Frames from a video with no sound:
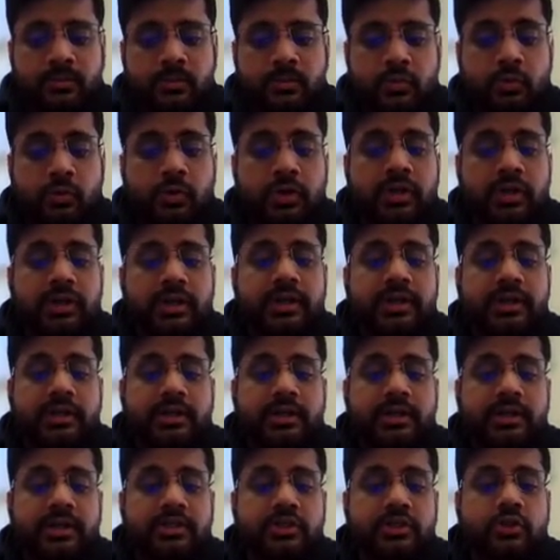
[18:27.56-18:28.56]
So what it
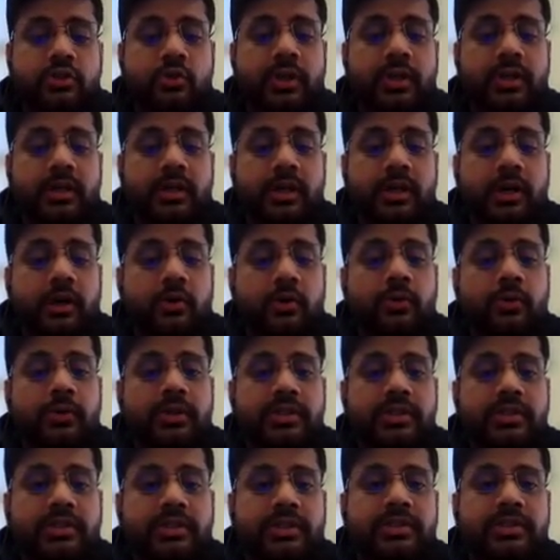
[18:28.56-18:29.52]
is doing now is,